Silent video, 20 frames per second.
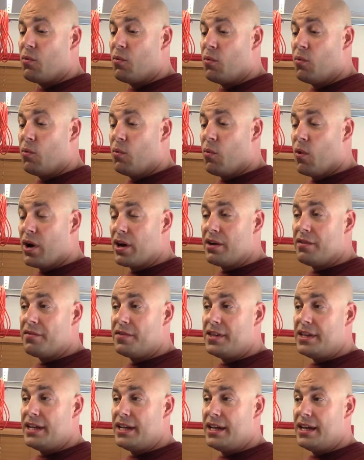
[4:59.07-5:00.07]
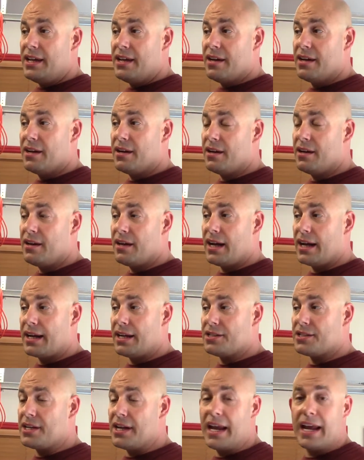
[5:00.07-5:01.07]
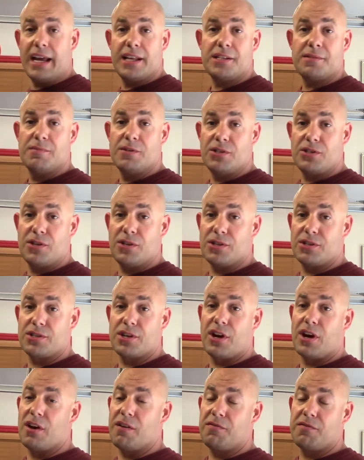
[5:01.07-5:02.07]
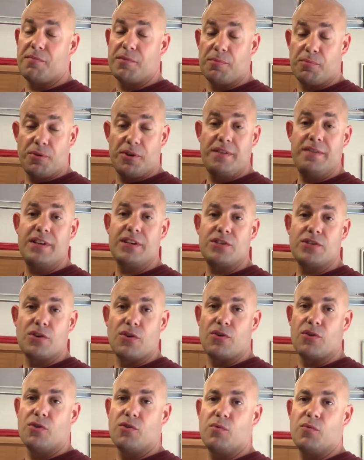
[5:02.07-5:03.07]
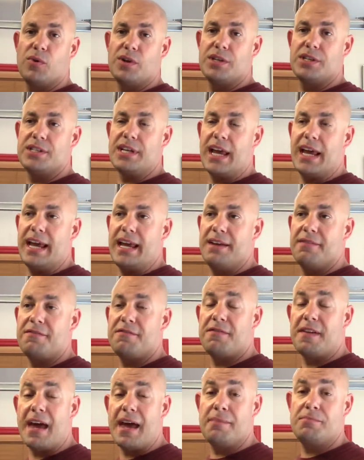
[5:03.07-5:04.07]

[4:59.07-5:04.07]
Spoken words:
one of the I guess, enhancements to this car from the previous owner was a Fab